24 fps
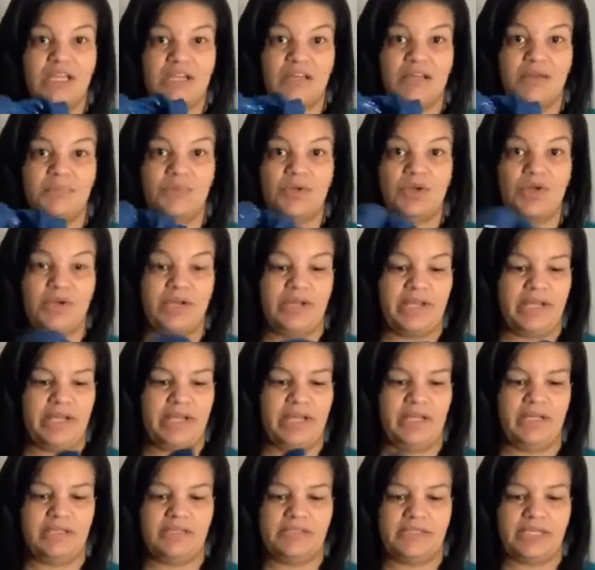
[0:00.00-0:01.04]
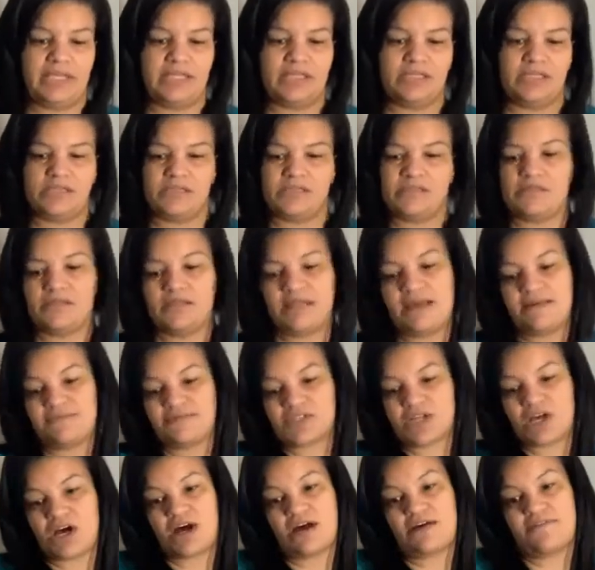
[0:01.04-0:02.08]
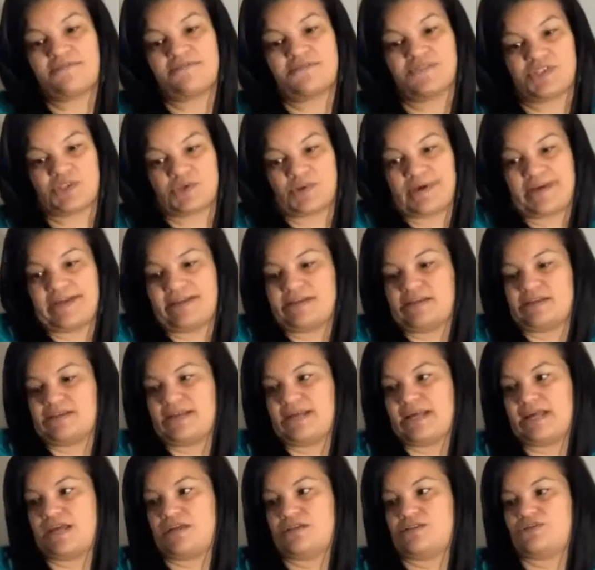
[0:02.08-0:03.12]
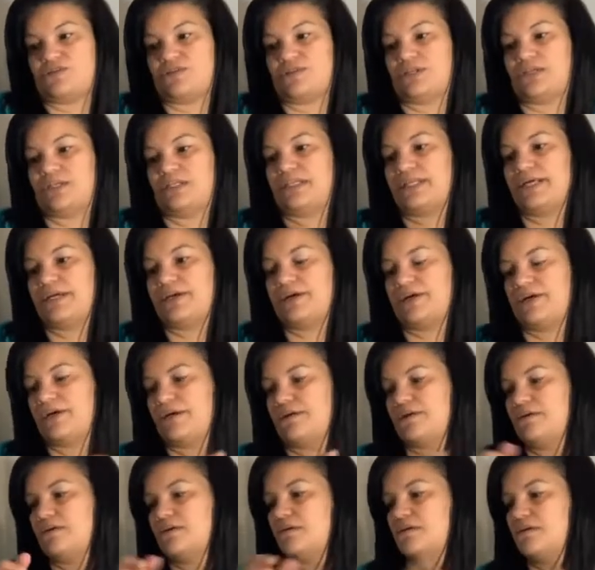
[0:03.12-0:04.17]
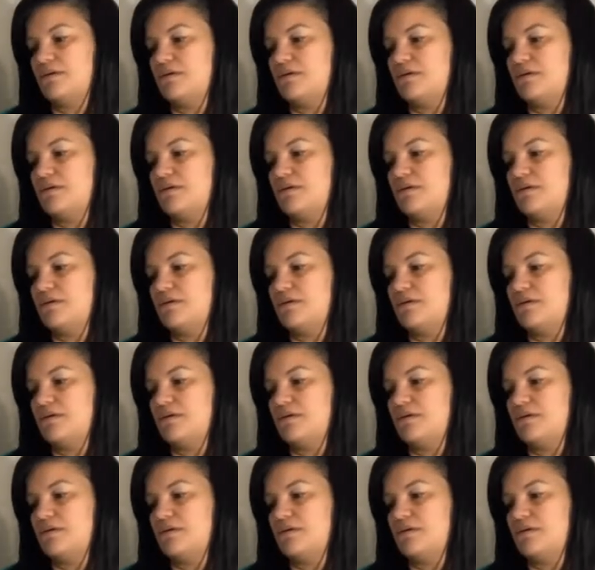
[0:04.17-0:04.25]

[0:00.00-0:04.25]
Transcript: Go ahead and take these gloves off so I can handle the glitter